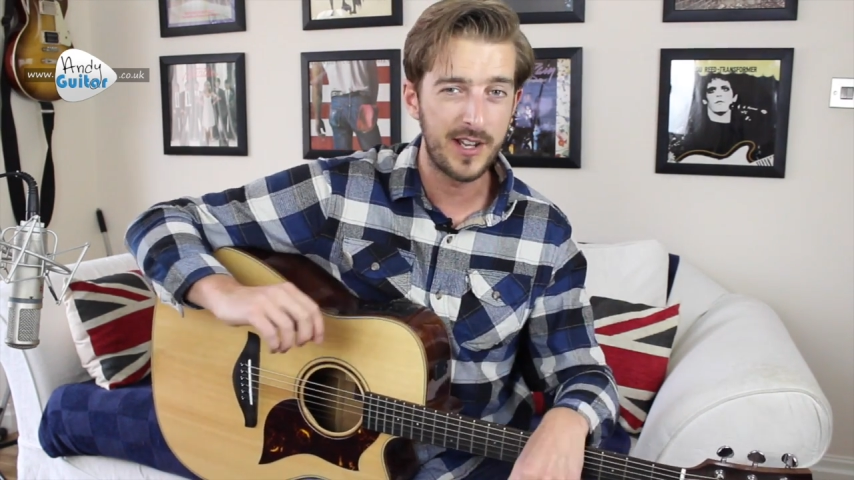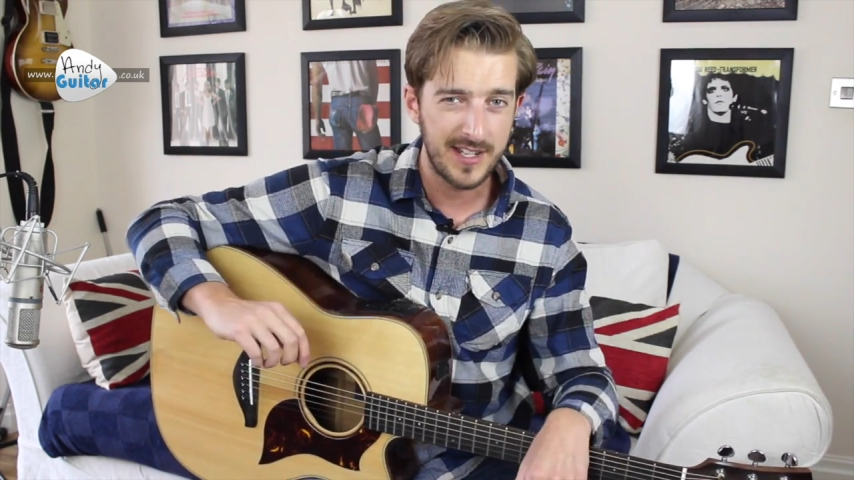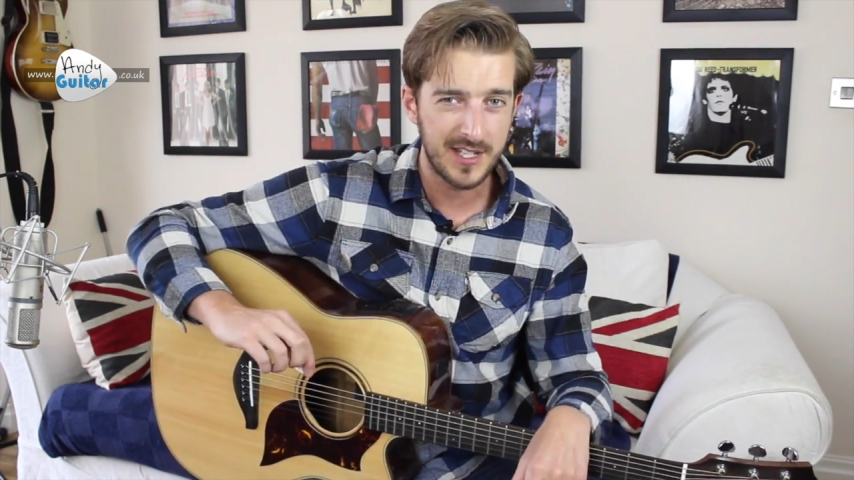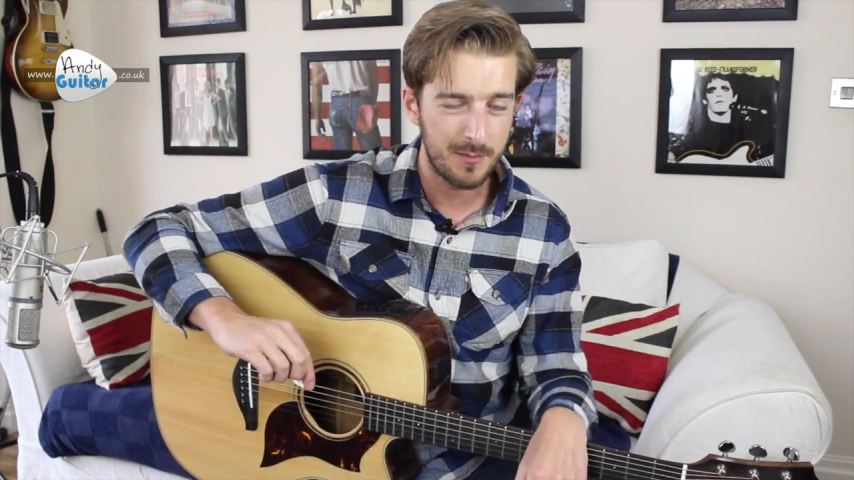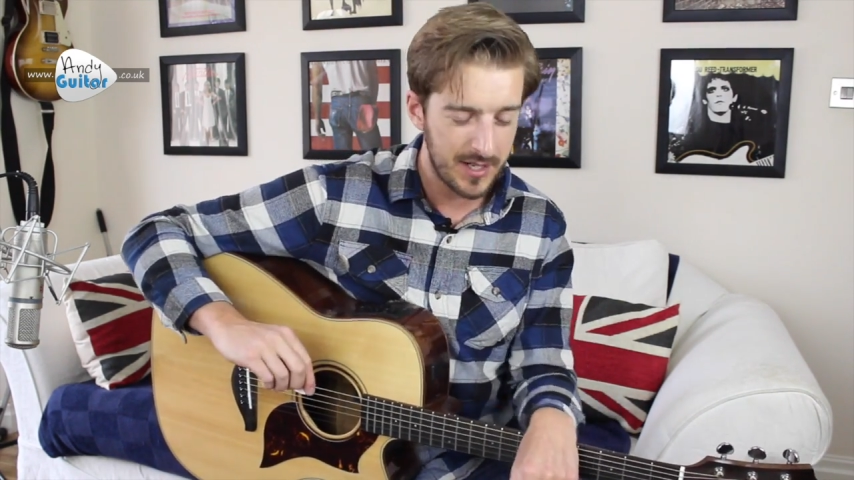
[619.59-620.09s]

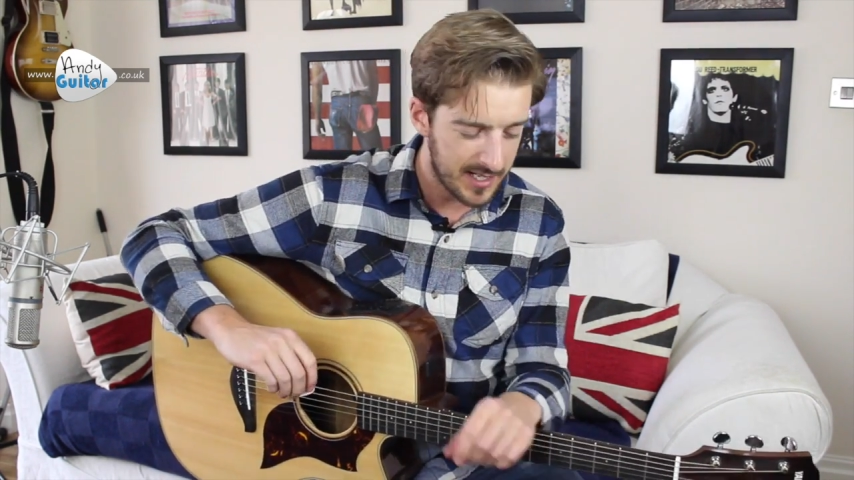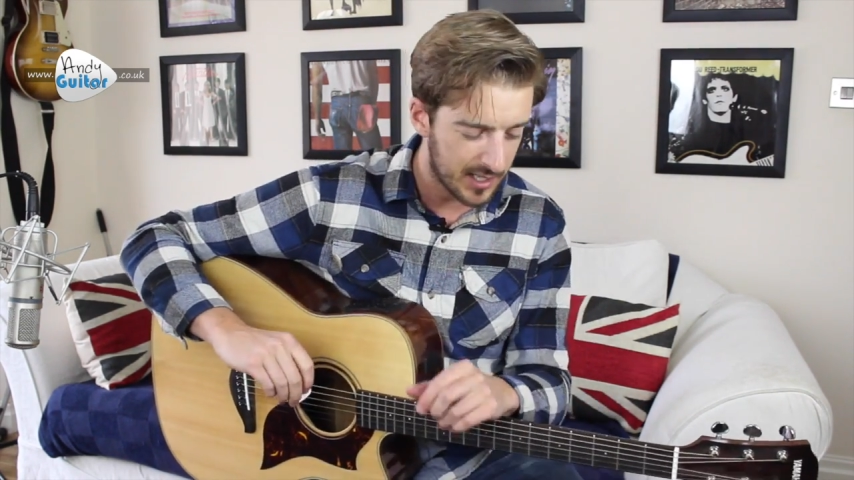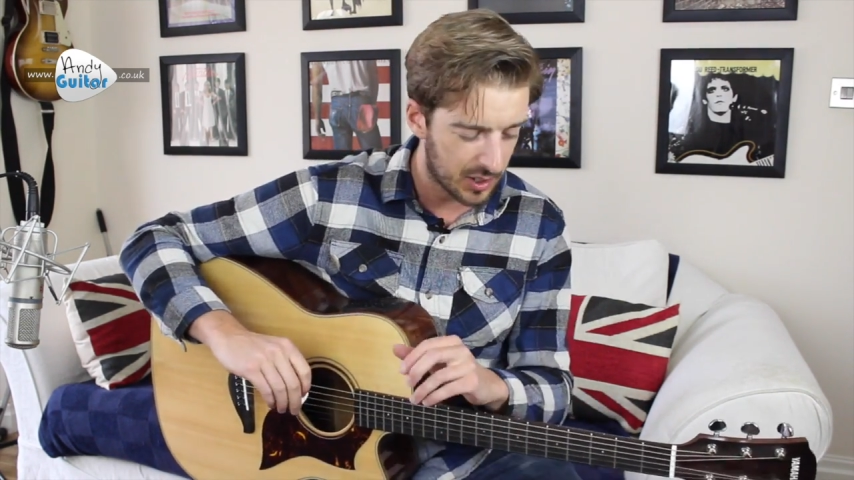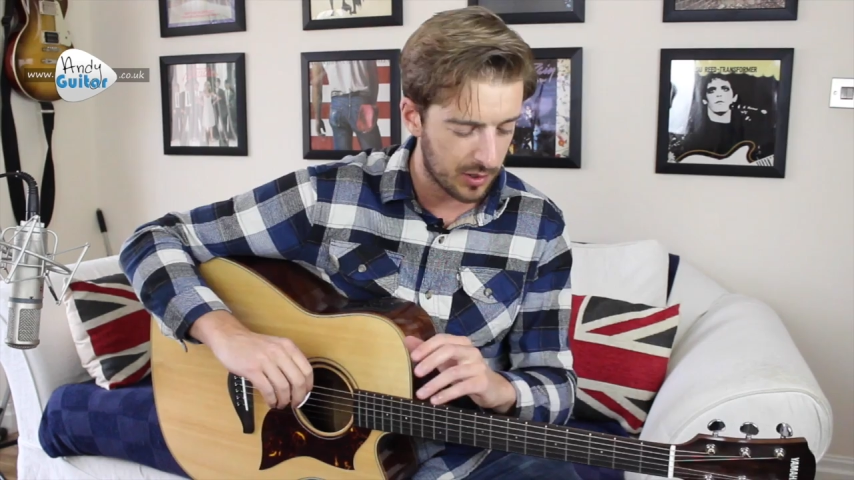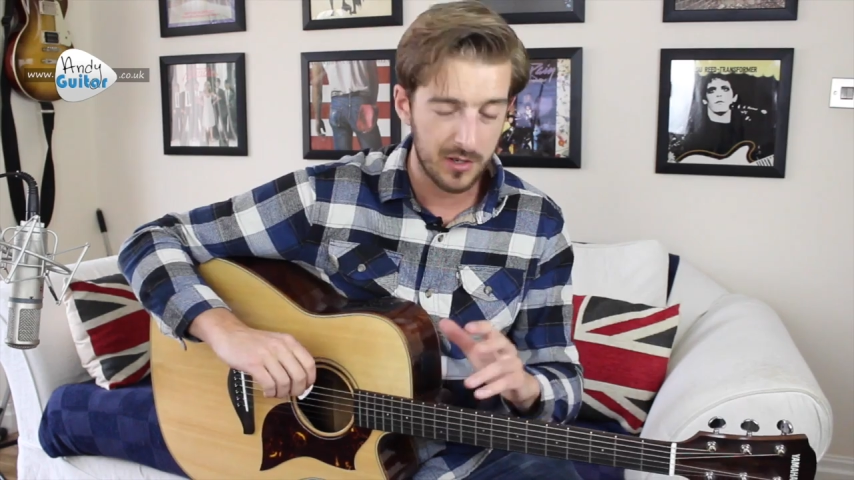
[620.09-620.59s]

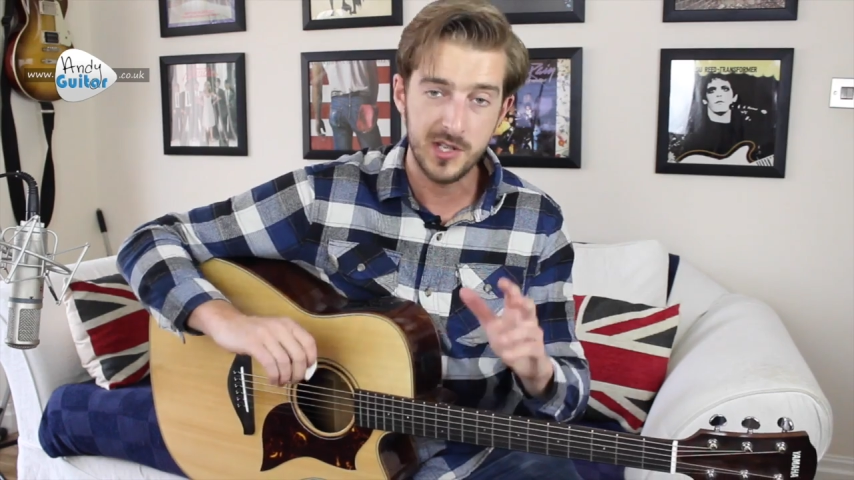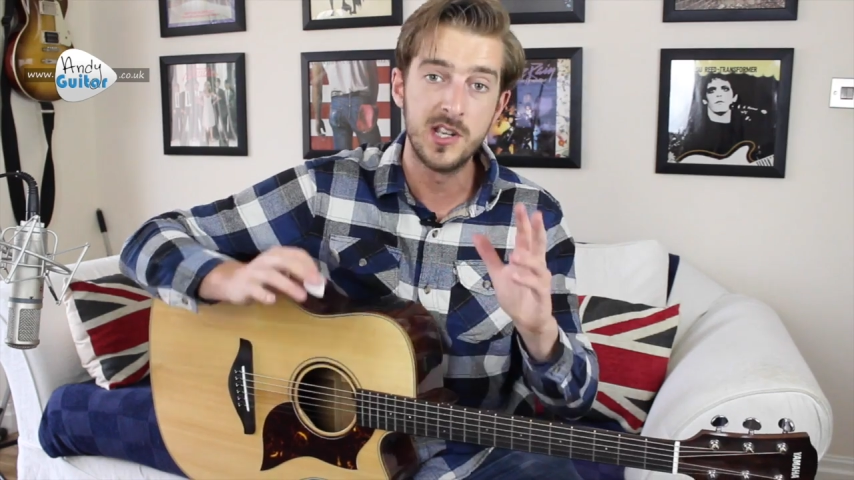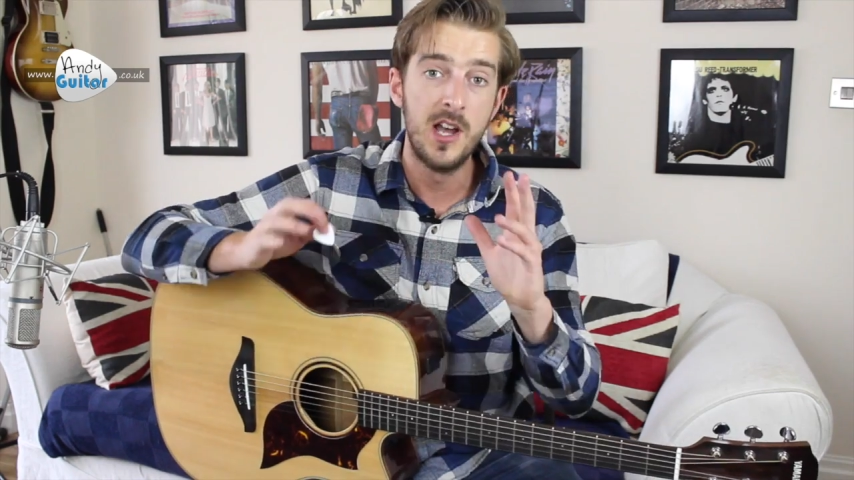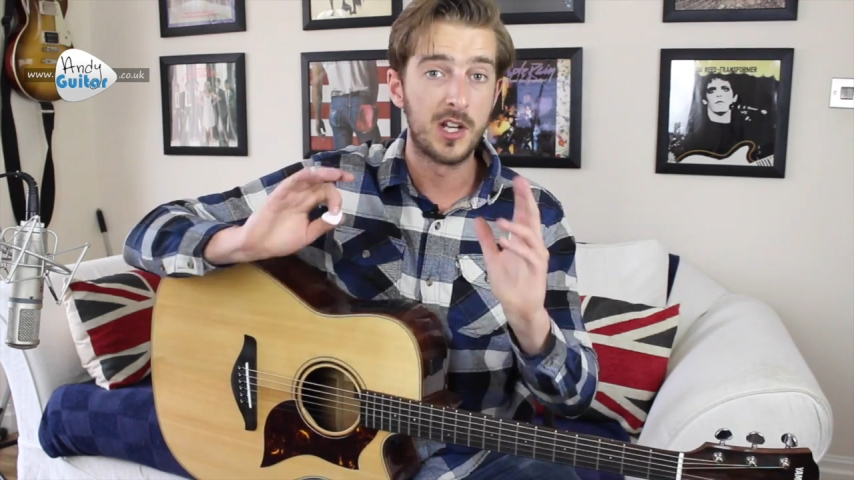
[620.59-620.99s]
Intermediate course